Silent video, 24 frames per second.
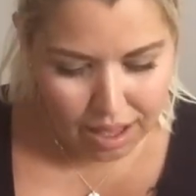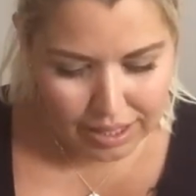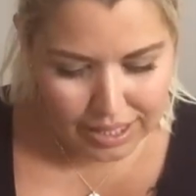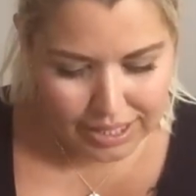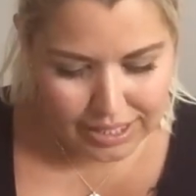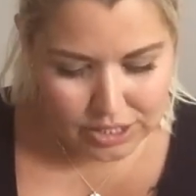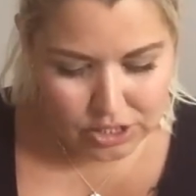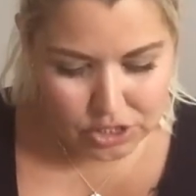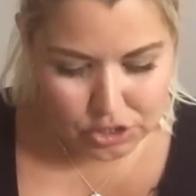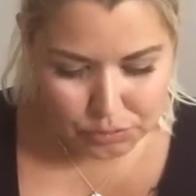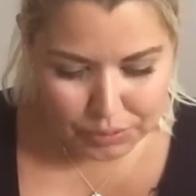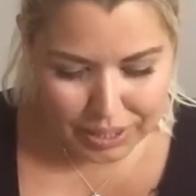
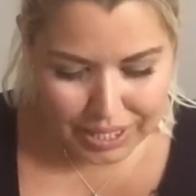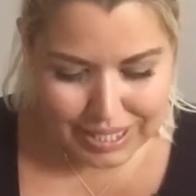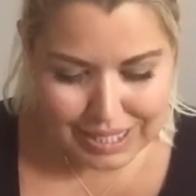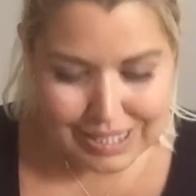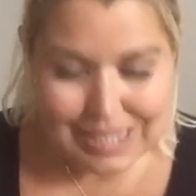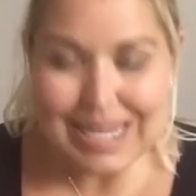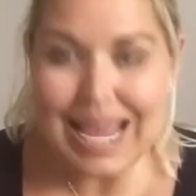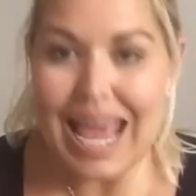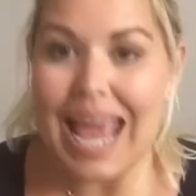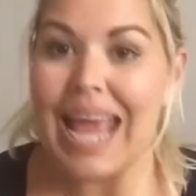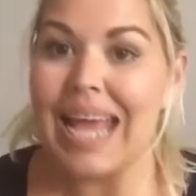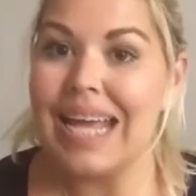It
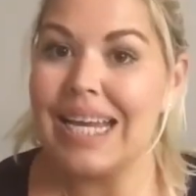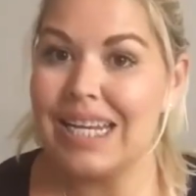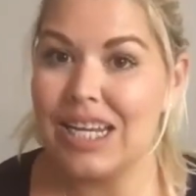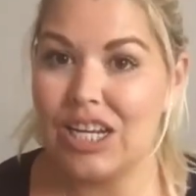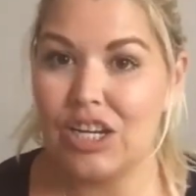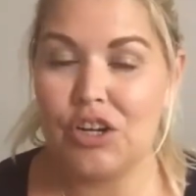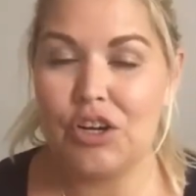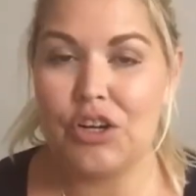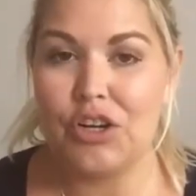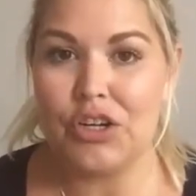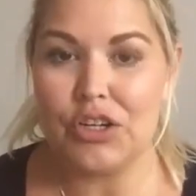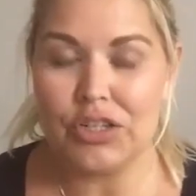straightens and
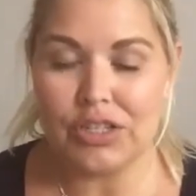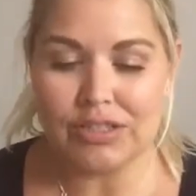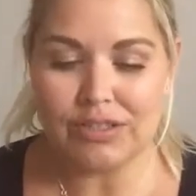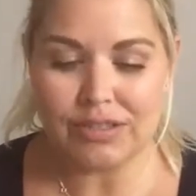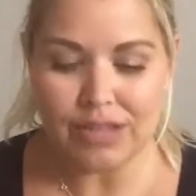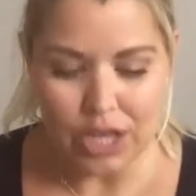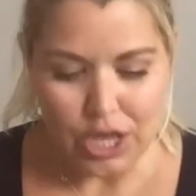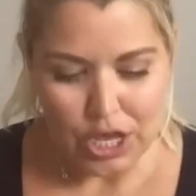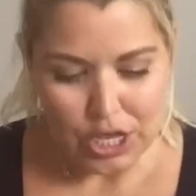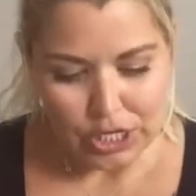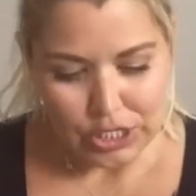it curls.